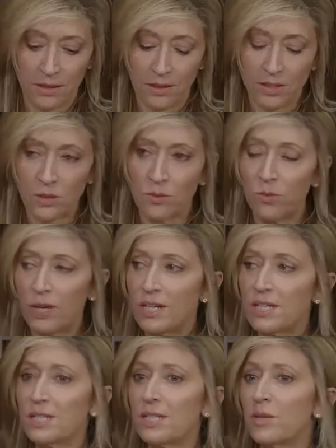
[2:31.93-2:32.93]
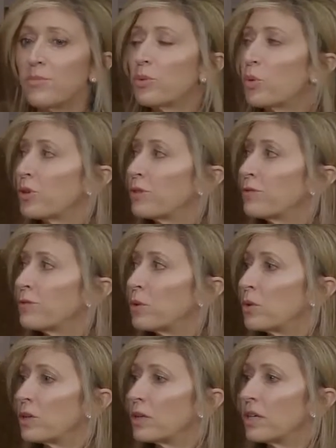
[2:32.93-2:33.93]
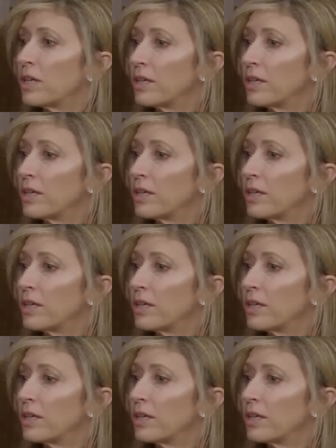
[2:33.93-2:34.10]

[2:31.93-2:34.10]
So why is it important for